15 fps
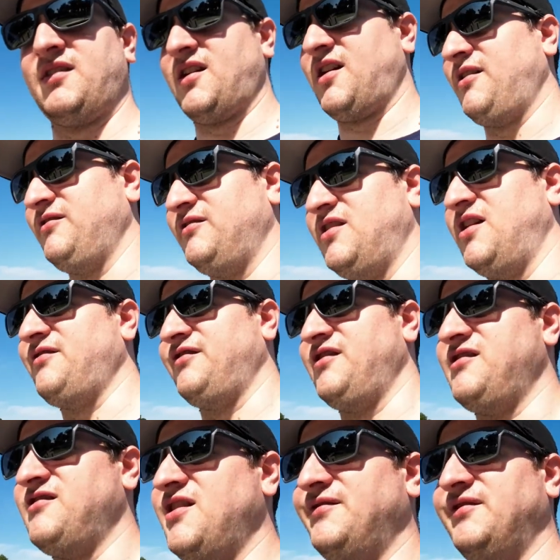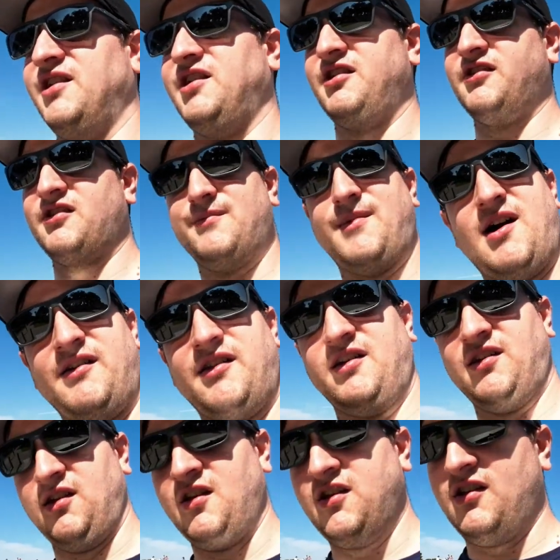would definitely love to hear about it.
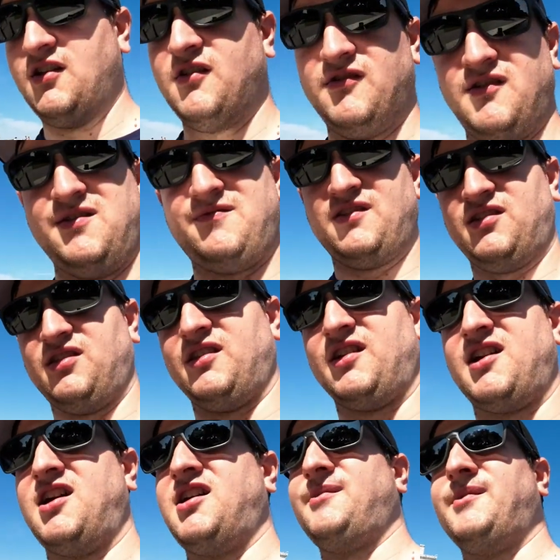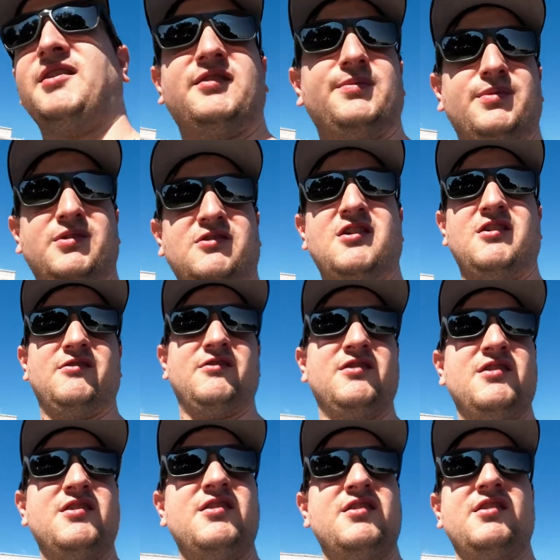Leave it in the comments below.
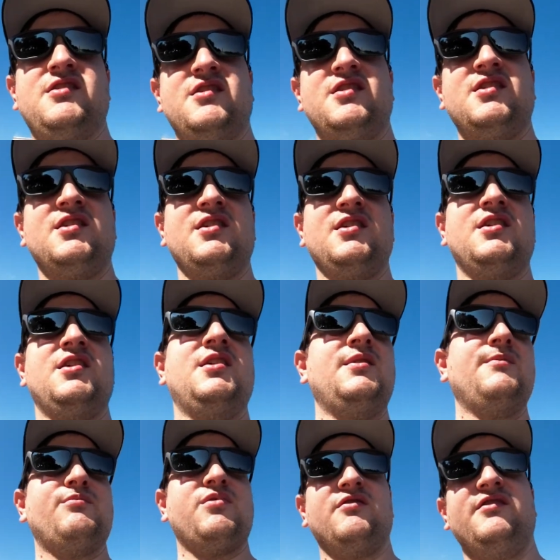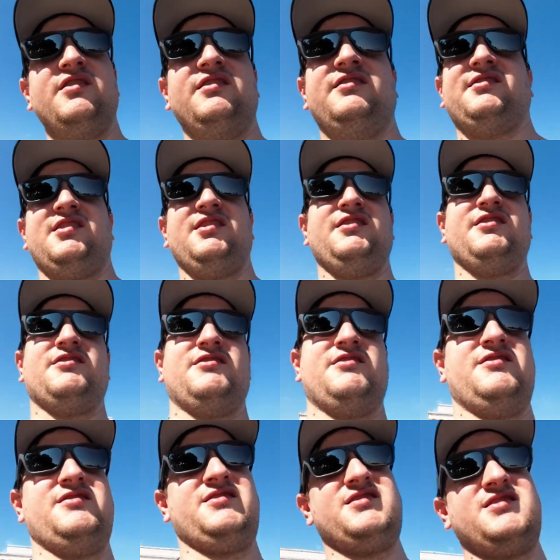But at least here
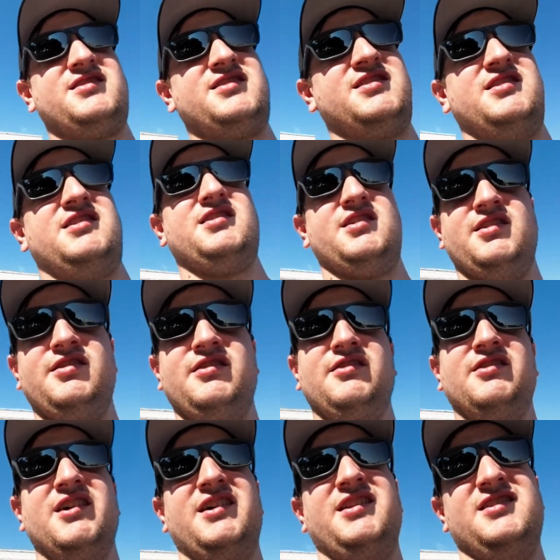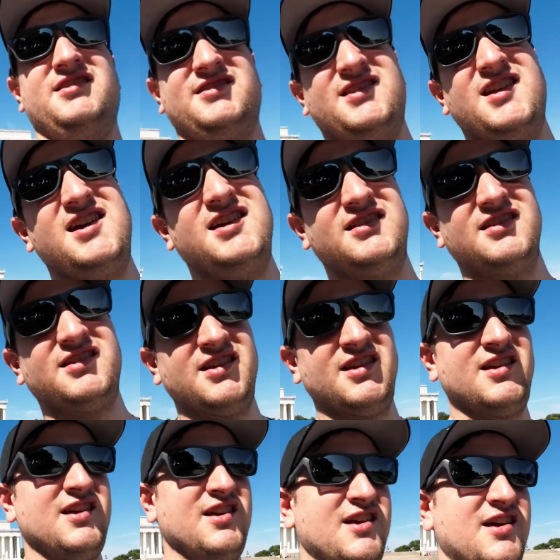in the United States,
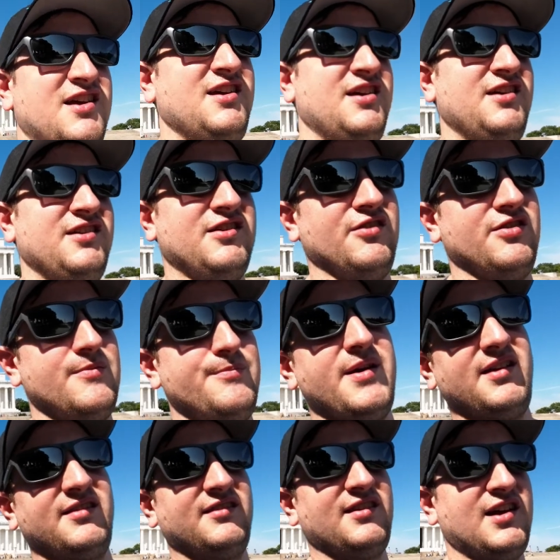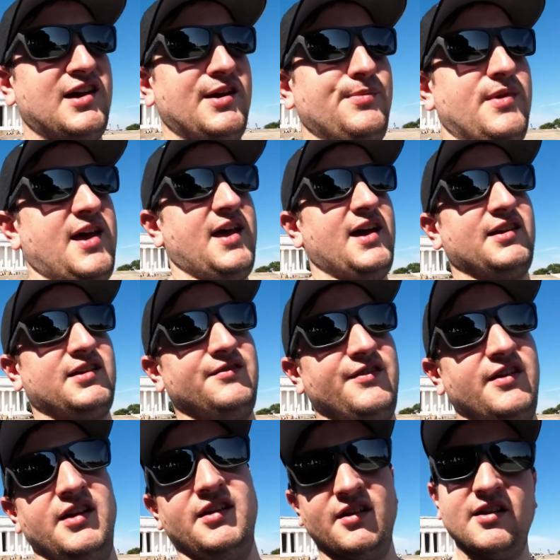the best time to
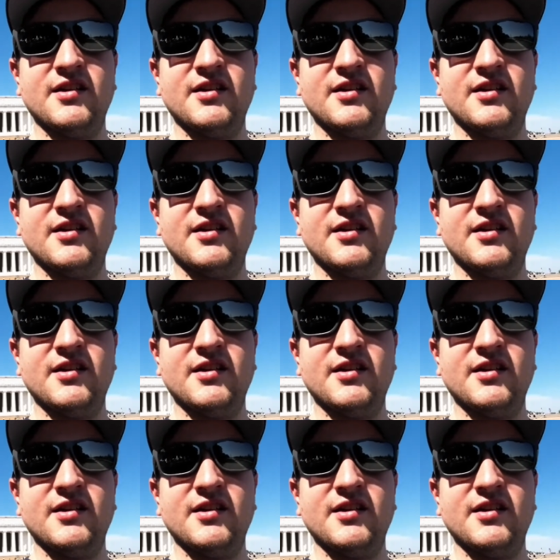activate,